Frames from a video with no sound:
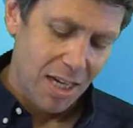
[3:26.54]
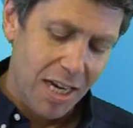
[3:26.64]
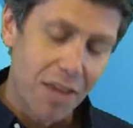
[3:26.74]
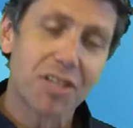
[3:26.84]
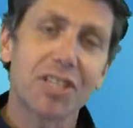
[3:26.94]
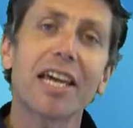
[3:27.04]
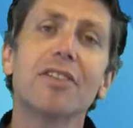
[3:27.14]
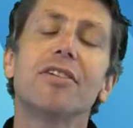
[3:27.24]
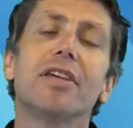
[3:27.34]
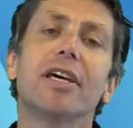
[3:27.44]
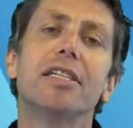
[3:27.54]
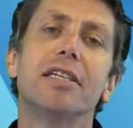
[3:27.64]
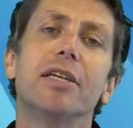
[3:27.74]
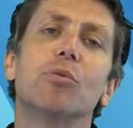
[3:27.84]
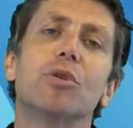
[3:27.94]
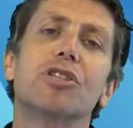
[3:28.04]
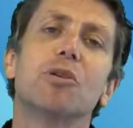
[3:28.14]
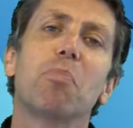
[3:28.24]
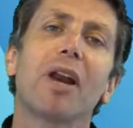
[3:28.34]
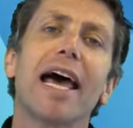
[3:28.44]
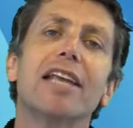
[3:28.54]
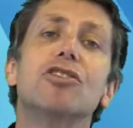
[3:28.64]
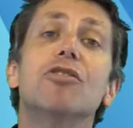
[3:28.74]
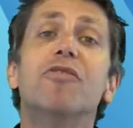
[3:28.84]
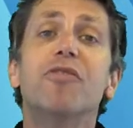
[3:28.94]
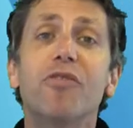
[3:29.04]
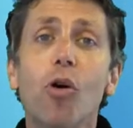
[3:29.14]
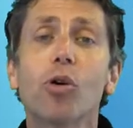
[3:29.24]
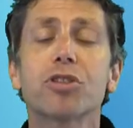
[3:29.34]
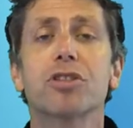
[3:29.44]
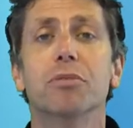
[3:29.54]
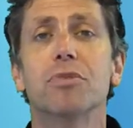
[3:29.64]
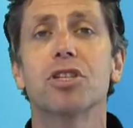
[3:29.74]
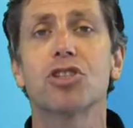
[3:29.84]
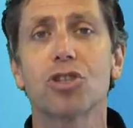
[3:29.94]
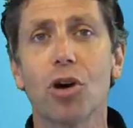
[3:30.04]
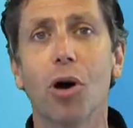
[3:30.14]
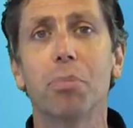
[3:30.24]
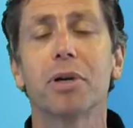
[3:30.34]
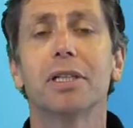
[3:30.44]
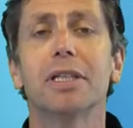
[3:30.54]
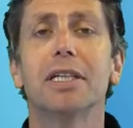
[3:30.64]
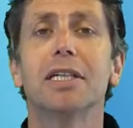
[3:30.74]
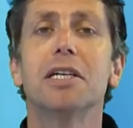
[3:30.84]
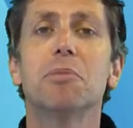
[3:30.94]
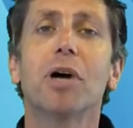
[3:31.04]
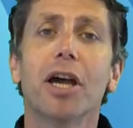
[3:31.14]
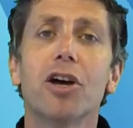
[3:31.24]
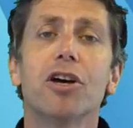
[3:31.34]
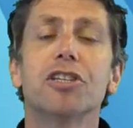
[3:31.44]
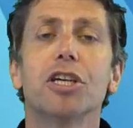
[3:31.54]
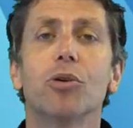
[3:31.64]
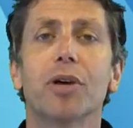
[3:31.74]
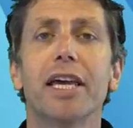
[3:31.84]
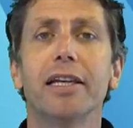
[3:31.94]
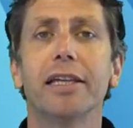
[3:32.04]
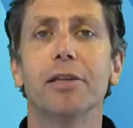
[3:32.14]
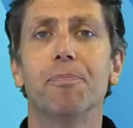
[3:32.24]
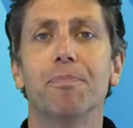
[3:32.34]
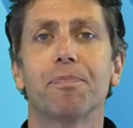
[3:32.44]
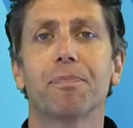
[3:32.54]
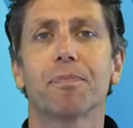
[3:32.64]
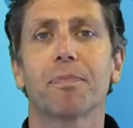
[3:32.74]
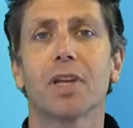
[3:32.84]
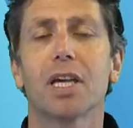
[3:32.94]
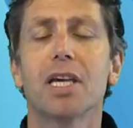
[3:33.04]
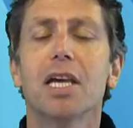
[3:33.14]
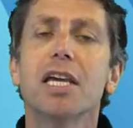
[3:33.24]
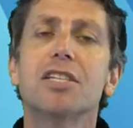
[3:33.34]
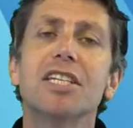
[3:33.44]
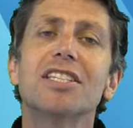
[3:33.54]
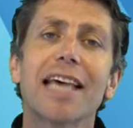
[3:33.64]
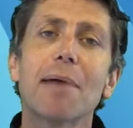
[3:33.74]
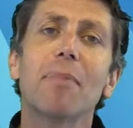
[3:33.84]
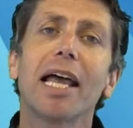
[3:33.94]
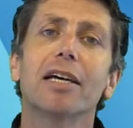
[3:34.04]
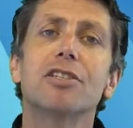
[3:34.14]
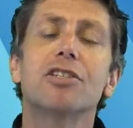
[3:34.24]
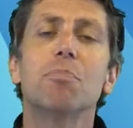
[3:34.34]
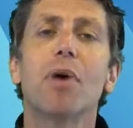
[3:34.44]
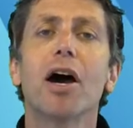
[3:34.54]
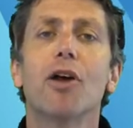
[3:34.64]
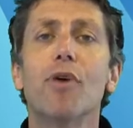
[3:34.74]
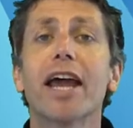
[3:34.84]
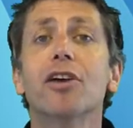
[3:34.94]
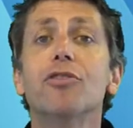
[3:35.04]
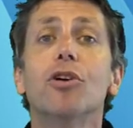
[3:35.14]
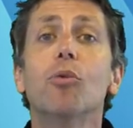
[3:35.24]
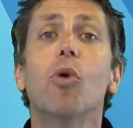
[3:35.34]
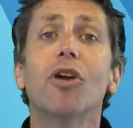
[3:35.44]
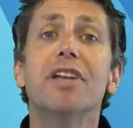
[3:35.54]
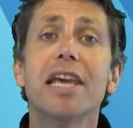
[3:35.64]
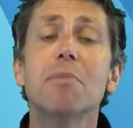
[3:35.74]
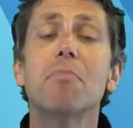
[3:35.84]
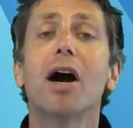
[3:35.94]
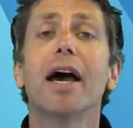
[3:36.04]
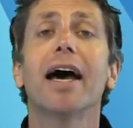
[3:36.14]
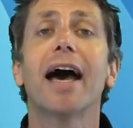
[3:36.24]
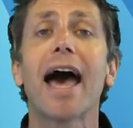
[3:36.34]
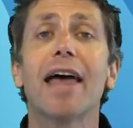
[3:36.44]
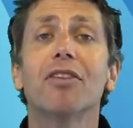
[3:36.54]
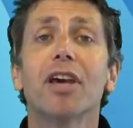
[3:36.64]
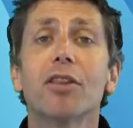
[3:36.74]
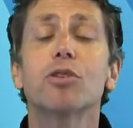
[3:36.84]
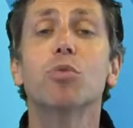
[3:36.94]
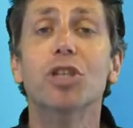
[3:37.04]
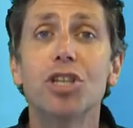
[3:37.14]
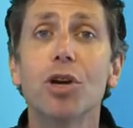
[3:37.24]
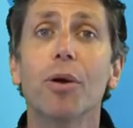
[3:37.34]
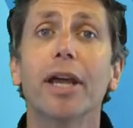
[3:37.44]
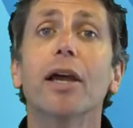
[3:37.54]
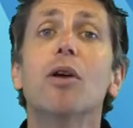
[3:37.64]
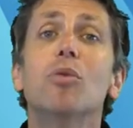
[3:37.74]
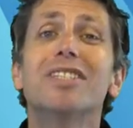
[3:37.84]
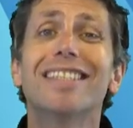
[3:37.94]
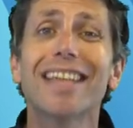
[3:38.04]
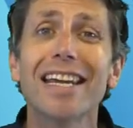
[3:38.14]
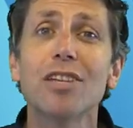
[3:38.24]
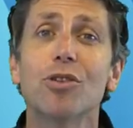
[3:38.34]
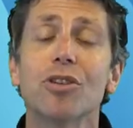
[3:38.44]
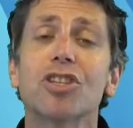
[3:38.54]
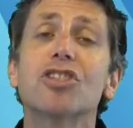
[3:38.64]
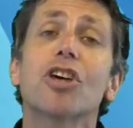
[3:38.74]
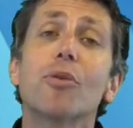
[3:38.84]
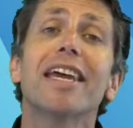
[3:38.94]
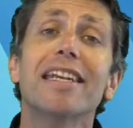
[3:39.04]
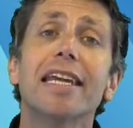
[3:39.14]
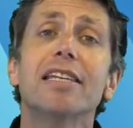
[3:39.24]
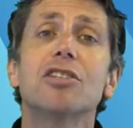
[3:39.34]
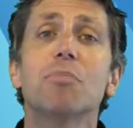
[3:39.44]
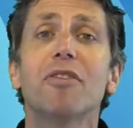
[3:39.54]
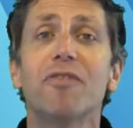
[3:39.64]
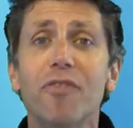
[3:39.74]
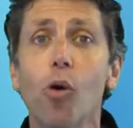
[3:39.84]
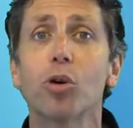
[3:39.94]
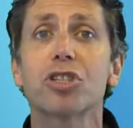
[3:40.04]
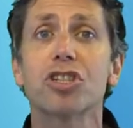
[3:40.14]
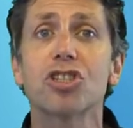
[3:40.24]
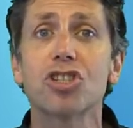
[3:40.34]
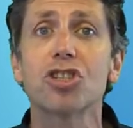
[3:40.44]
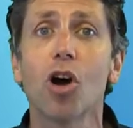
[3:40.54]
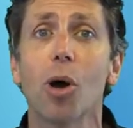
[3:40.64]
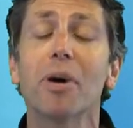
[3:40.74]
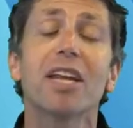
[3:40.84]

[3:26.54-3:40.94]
And the second thing they did was to plan to force them to stop by hurting or killing them. You see, Sanballat and Tobiah reckoned that what Nehemiah and the others were doing was dangerous, and so they needed to be forced to stop.